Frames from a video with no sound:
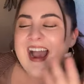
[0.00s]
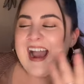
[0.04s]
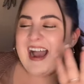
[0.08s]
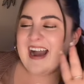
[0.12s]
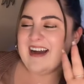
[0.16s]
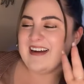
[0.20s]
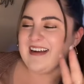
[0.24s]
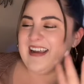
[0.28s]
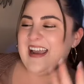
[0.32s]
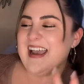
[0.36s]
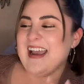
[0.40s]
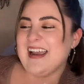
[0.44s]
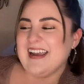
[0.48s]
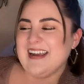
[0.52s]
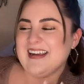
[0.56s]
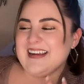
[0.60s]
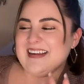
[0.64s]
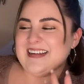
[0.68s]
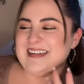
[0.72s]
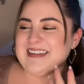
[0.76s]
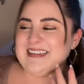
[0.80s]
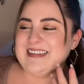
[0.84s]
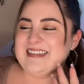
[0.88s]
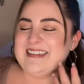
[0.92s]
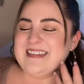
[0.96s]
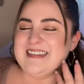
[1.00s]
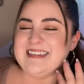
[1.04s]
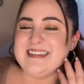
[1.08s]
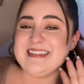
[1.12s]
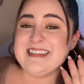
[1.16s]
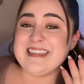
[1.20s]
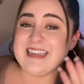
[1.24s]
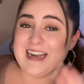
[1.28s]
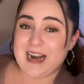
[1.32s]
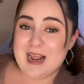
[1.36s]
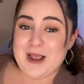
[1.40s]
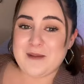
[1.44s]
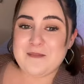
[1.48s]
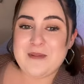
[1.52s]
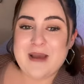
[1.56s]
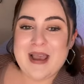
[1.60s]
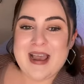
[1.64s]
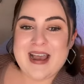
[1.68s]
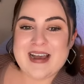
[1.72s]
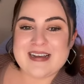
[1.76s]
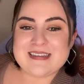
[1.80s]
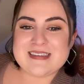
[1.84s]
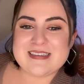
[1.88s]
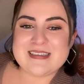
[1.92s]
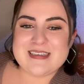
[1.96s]
Okay. Did I
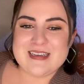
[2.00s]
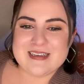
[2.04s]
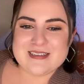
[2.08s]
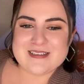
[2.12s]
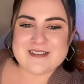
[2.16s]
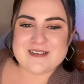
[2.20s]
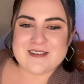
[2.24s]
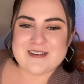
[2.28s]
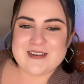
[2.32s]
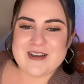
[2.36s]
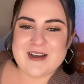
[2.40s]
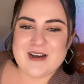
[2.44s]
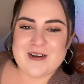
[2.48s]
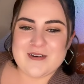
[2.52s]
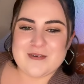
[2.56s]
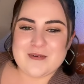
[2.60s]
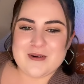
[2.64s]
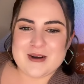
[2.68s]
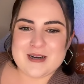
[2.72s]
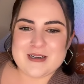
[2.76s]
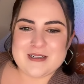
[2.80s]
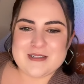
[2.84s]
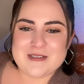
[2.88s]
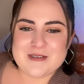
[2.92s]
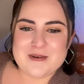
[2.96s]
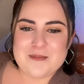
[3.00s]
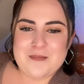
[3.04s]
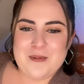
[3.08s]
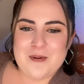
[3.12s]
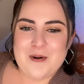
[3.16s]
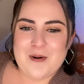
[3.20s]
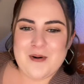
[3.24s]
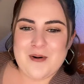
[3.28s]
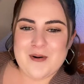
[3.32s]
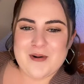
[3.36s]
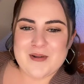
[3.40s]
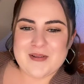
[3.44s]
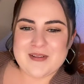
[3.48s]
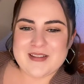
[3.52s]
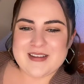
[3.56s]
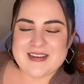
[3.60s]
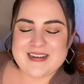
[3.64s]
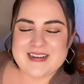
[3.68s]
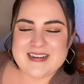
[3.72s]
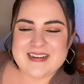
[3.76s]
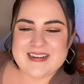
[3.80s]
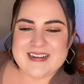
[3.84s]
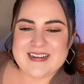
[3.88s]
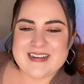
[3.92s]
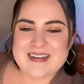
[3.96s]
pass? Yes or no? We're going to do a poll.
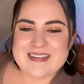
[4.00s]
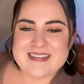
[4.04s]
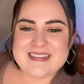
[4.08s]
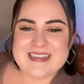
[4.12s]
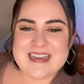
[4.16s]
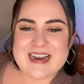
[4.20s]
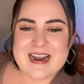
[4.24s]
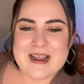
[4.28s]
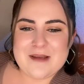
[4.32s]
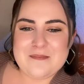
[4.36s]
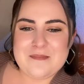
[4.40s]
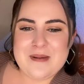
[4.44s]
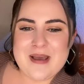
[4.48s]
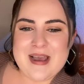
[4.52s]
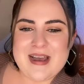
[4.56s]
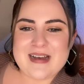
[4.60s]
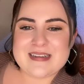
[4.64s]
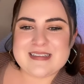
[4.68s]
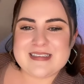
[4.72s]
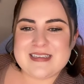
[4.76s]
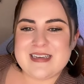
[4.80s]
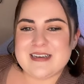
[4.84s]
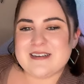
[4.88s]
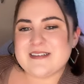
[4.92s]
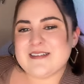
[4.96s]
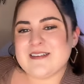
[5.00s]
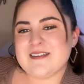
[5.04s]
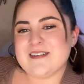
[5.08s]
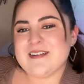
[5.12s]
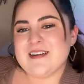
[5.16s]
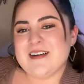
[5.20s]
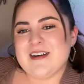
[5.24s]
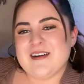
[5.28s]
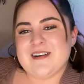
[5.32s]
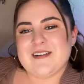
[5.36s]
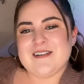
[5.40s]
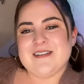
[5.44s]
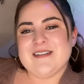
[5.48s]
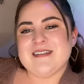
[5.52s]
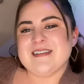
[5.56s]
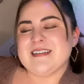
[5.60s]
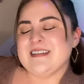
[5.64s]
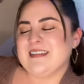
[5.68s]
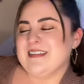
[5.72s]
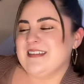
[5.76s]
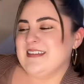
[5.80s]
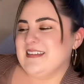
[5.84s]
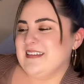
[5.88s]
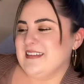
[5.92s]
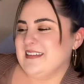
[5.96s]
Did I pass? Yes or no?
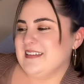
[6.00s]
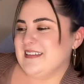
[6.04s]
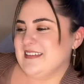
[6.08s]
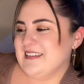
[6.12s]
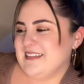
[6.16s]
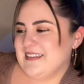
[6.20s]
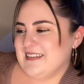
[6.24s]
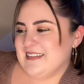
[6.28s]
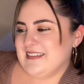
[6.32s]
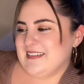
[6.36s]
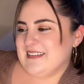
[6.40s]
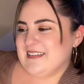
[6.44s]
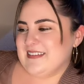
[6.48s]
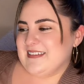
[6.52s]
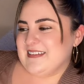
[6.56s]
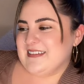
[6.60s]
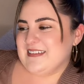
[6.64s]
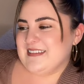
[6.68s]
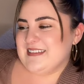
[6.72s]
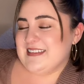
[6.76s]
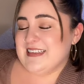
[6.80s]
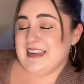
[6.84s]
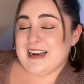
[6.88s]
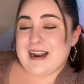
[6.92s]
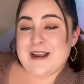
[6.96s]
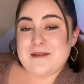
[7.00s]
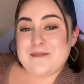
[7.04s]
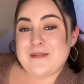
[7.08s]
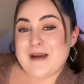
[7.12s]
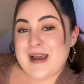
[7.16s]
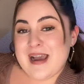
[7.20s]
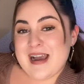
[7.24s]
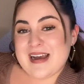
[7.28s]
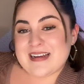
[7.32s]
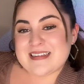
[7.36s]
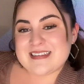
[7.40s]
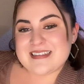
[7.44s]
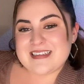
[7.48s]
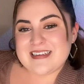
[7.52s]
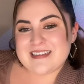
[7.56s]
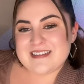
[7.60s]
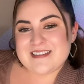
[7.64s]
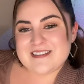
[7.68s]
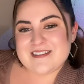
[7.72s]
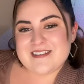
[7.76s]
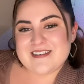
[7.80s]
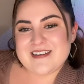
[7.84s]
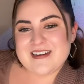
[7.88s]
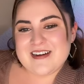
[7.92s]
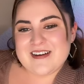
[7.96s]
Did I pass? Yes
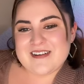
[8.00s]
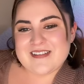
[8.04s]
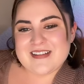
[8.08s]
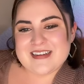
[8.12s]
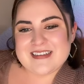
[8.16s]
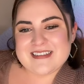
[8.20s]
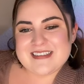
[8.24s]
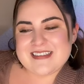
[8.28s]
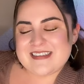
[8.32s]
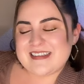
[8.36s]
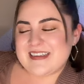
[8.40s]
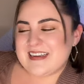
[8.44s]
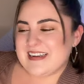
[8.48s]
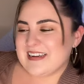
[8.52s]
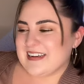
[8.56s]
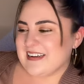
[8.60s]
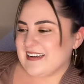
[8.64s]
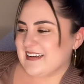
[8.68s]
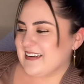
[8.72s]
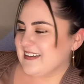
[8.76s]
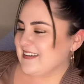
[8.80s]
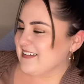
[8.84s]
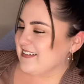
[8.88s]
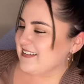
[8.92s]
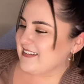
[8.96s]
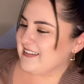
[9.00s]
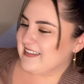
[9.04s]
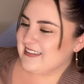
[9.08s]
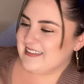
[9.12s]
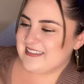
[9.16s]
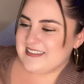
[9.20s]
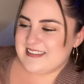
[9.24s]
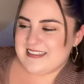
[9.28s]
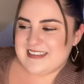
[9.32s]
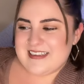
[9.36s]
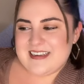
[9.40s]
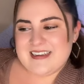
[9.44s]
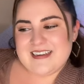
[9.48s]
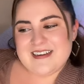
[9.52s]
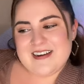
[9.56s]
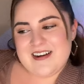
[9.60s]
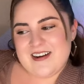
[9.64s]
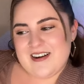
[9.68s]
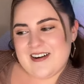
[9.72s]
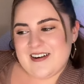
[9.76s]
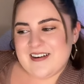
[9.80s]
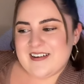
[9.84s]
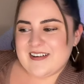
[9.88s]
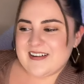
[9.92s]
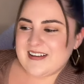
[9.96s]
or no? Let's see. Let's see,
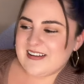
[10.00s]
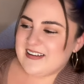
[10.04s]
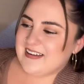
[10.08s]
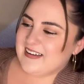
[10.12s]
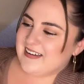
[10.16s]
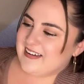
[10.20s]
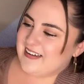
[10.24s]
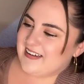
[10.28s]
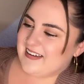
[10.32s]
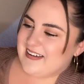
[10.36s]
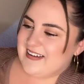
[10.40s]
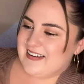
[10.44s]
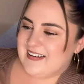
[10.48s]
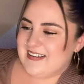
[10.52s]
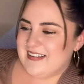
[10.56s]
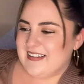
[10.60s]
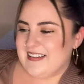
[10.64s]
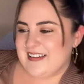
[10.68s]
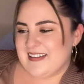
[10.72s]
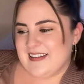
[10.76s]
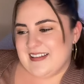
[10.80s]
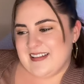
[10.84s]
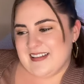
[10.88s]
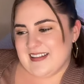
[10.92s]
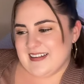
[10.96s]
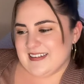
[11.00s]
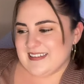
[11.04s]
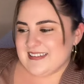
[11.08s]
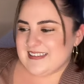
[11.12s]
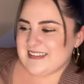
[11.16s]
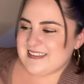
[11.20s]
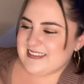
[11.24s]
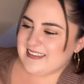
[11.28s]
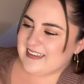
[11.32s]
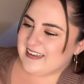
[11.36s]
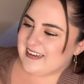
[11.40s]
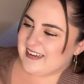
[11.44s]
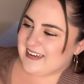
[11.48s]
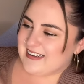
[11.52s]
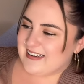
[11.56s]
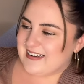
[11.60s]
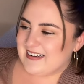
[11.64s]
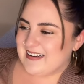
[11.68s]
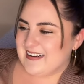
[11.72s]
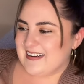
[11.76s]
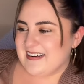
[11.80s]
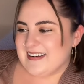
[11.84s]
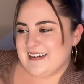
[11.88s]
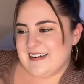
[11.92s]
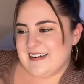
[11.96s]
y'all. Let's see.